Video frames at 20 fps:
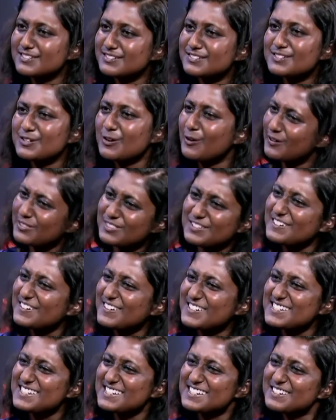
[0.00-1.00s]

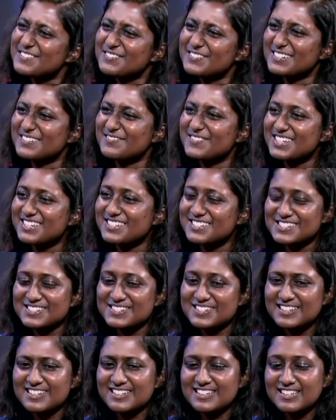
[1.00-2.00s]
orthodoxy even, because
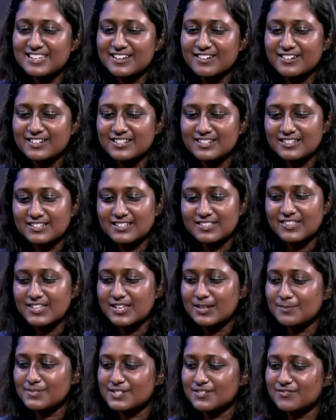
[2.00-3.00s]
there are
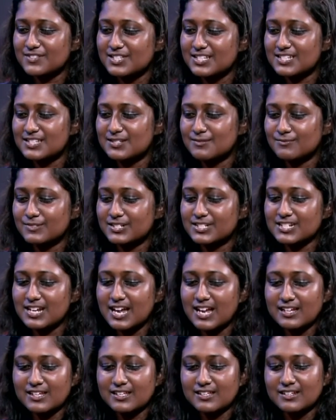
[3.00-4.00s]
themes of this which
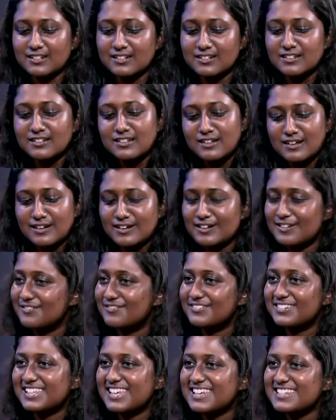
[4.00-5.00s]
I can
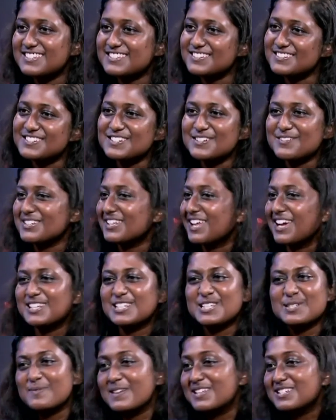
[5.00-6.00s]
relate to. So we like
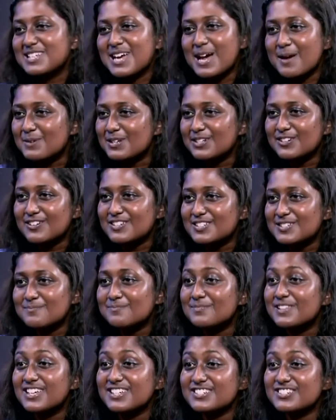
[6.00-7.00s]
to spend time in
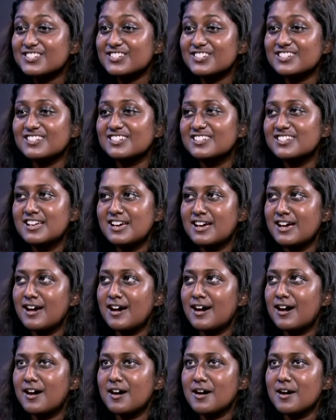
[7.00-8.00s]
contemplation,
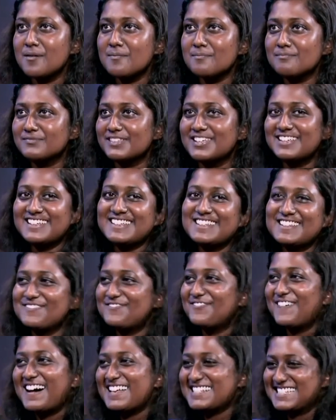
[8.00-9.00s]
the
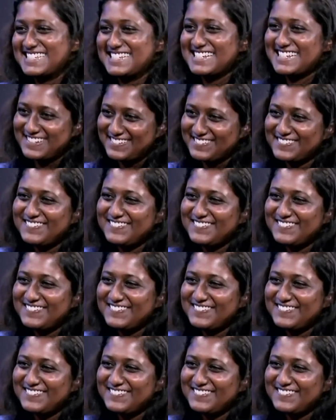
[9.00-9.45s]
fasting.